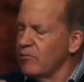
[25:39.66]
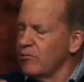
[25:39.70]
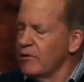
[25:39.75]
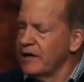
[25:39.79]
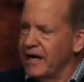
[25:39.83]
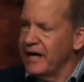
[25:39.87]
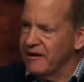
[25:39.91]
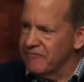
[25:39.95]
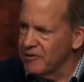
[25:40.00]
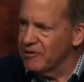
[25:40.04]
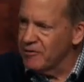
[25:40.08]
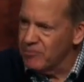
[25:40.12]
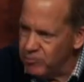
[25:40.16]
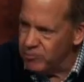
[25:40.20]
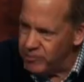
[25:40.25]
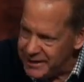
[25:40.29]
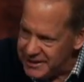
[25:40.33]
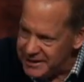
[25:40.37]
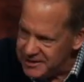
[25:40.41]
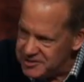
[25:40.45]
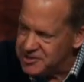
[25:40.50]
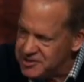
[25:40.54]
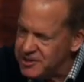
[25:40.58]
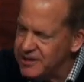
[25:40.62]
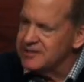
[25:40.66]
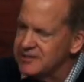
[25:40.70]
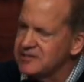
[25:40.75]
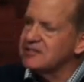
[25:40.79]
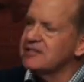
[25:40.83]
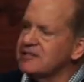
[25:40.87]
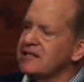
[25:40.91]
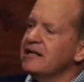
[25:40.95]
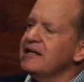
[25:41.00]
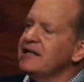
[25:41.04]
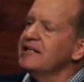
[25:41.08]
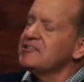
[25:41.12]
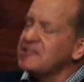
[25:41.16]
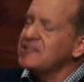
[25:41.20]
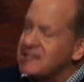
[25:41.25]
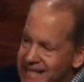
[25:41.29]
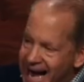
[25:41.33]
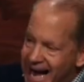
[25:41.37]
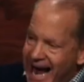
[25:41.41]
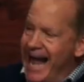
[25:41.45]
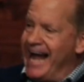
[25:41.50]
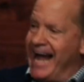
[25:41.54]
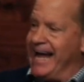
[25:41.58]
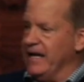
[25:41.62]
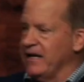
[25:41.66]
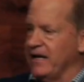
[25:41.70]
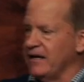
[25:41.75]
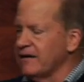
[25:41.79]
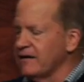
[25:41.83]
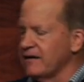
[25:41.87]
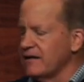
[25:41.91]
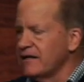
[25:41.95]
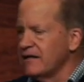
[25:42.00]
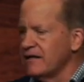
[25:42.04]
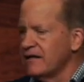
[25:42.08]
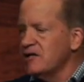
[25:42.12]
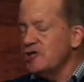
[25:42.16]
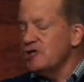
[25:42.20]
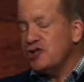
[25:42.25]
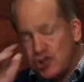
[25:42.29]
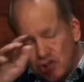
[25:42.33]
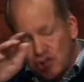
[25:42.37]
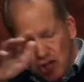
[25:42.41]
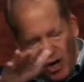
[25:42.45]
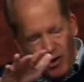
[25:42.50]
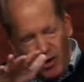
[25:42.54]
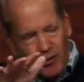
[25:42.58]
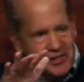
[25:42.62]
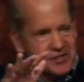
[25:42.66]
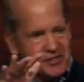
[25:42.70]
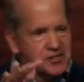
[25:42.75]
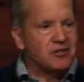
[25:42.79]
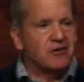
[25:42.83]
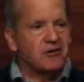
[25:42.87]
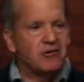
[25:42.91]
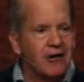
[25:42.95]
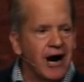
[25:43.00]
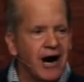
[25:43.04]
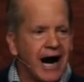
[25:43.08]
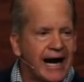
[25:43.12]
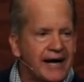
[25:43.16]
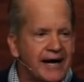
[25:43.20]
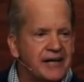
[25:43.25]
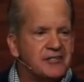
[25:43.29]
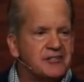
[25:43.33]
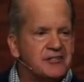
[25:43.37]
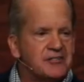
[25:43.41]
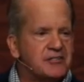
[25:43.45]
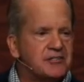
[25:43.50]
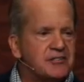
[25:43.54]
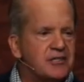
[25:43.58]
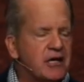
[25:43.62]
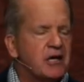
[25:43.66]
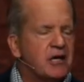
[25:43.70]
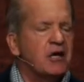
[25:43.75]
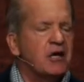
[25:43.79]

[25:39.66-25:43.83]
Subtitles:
Whatever we just sang, show us Christ.